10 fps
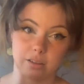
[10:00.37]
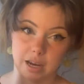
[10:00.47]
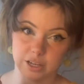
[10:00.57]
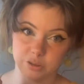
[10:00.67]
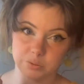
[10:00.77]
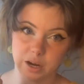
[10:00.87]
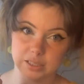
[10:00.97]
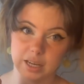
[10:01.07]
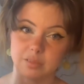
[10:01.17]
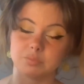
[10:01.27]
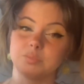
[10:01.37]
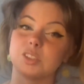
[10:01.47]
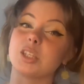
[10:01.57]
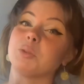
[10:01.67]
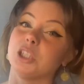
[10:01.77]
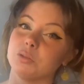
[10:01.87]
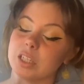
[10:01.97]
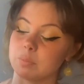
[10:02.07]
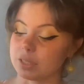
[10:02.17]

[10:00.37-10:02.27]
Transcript: hydrogen peroxide, some Q-tips,